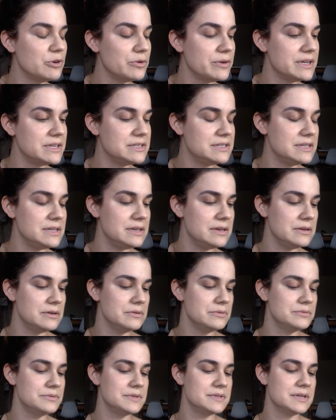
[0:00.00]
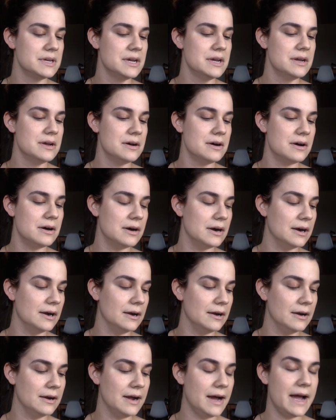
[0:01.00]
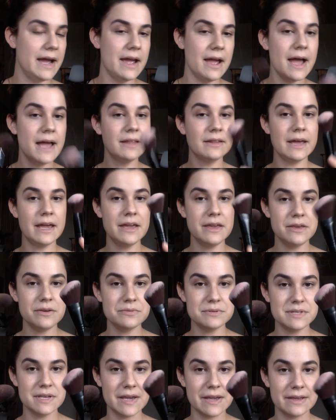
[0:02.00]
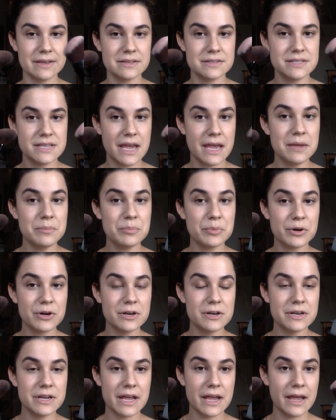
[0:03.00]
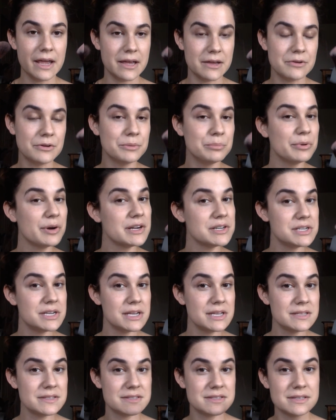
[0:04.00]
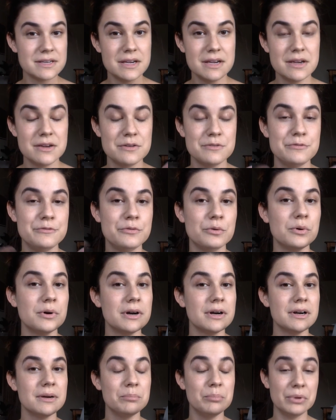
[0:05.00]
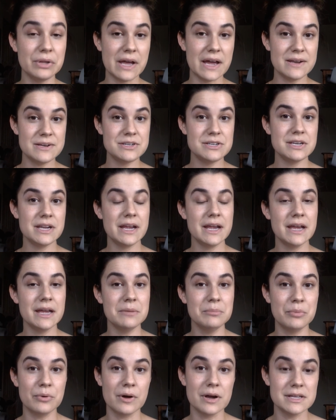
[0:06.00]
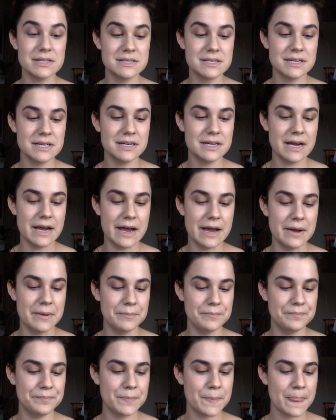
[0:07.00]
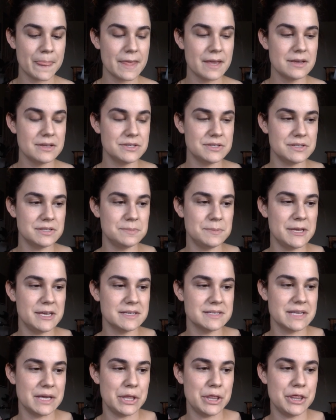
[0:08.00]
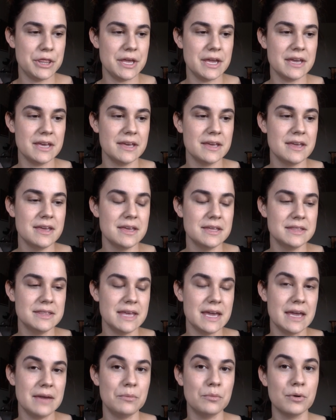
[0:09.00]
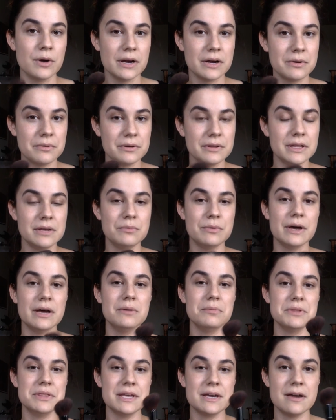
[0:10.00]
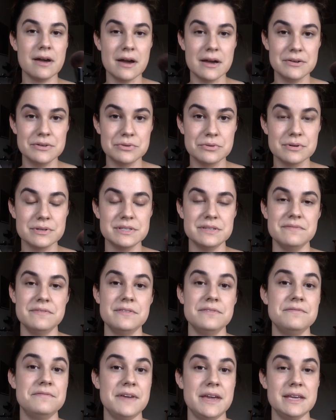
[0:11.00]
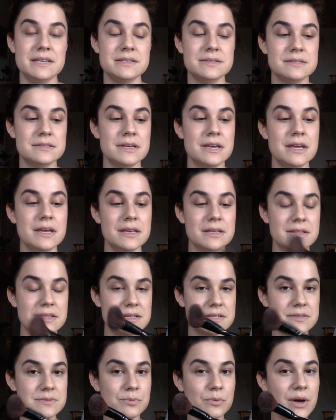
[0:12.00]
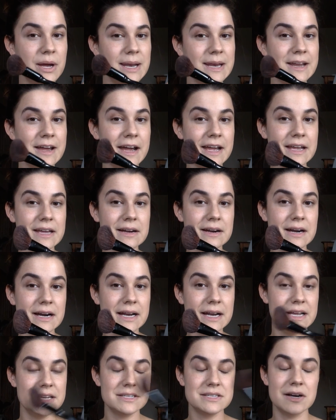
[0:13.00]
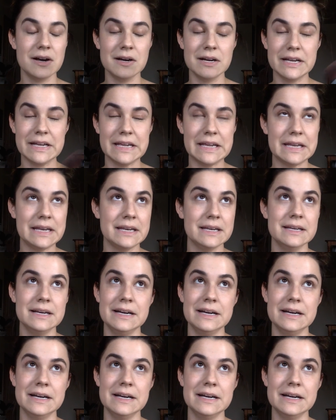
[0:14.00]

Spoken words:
going to use are, I like using tapered angled brushes for blush and bronzer, just because I think they work really well with the contours of the face. This one I got at Target